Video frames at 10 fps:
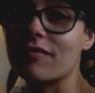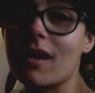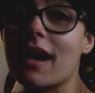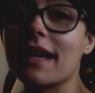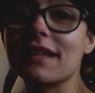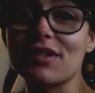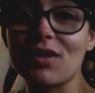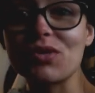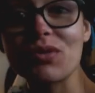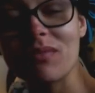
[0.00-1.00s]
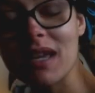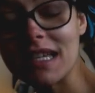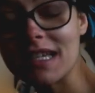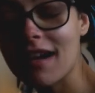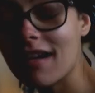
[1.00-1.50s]
of my social
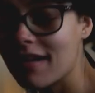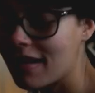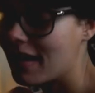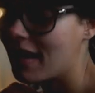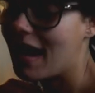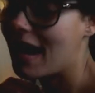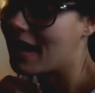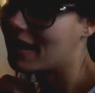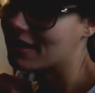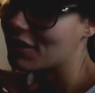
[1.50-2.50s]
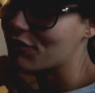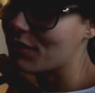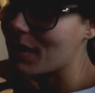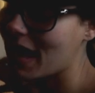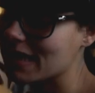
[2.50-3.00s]
media and
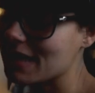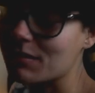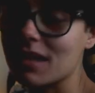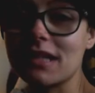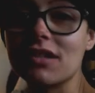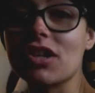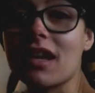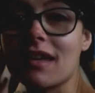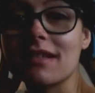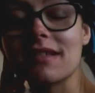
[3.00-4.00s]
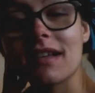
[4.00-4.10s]
replying to messages